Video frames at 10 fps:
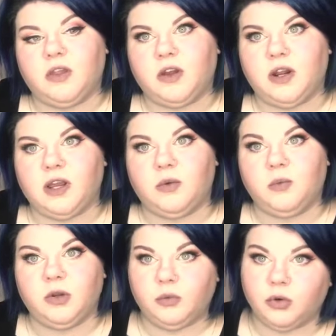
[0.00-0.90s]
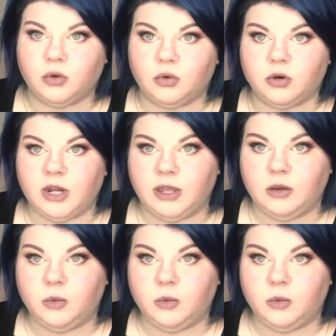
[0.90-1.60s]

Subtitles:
thought I would record a